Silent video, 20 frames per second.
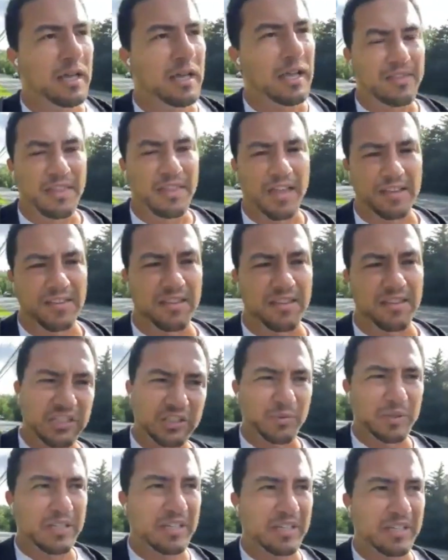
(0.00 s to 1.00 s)
And then
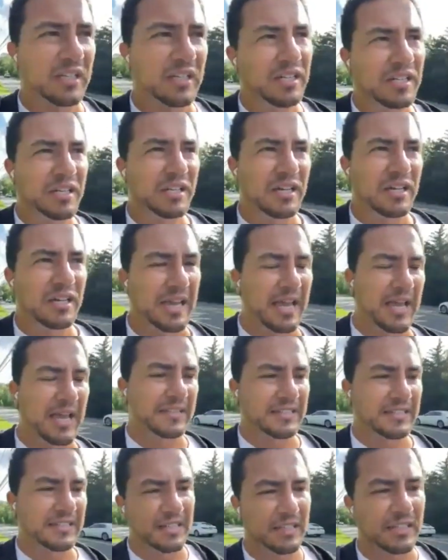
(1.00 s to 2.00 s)
this week I
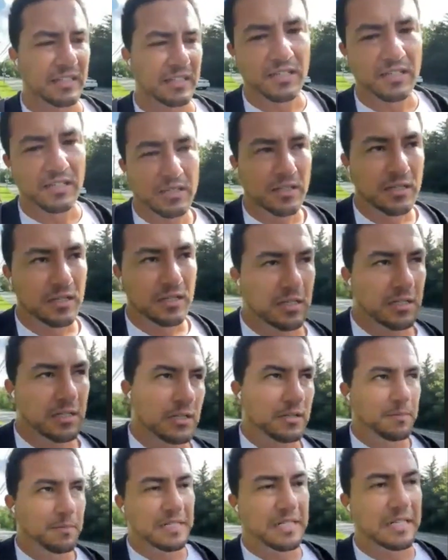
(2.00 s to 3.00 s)
had a
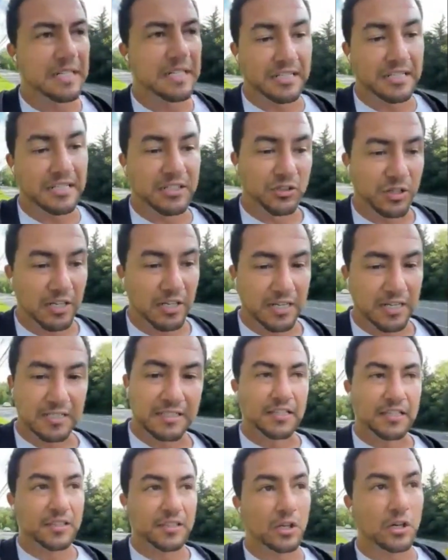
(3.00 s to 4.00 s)
meeting yesterday at
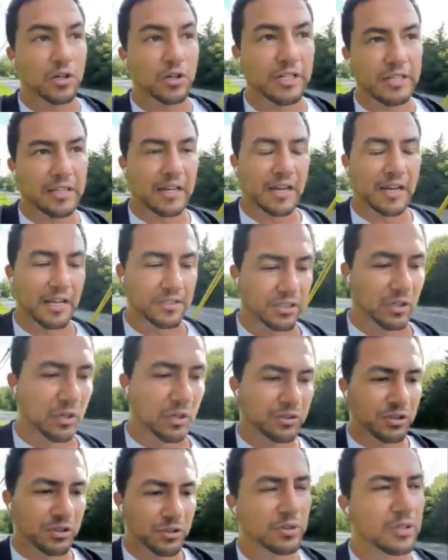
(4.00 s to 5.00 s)
10:30 that I had to
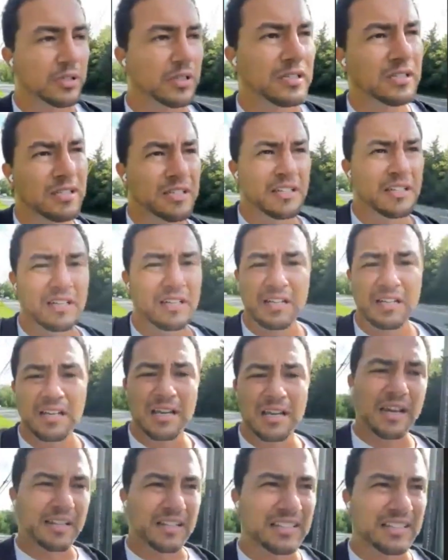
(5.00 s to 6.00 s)
go to.
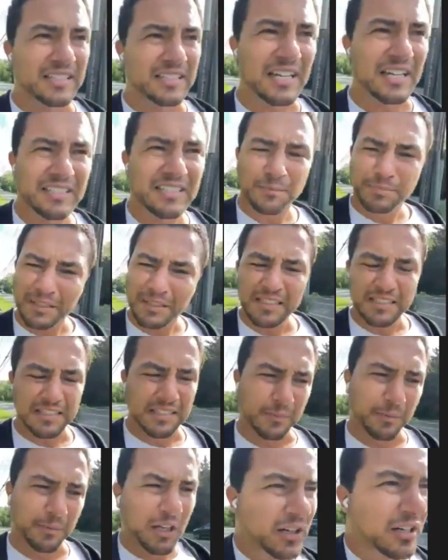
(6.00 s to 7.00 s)
And then today something
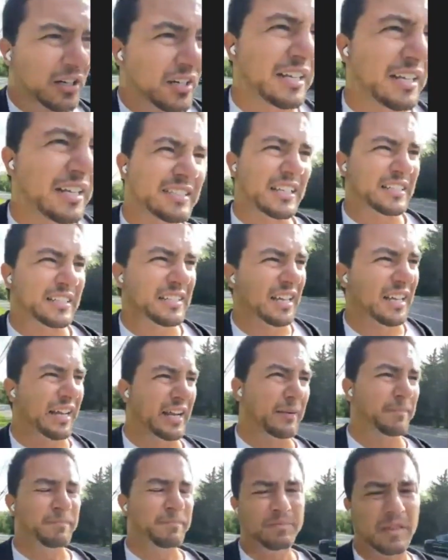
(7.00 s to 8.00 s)
similar. It's at 10
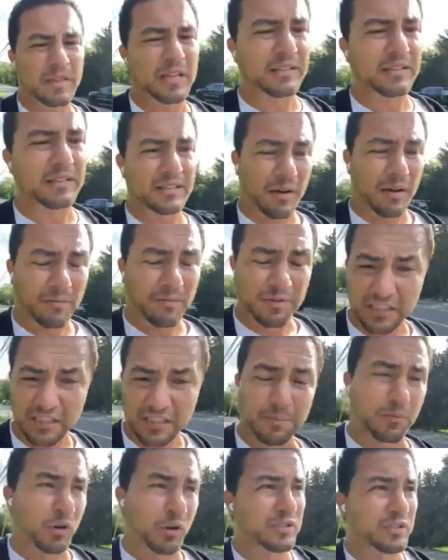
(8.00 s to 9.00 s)
a.m. I don't have
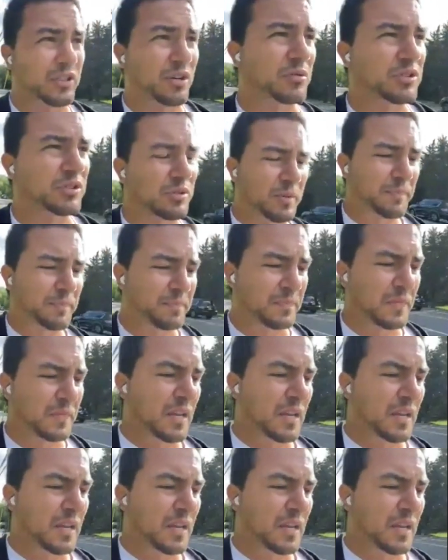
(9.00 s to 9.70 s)
to go to it.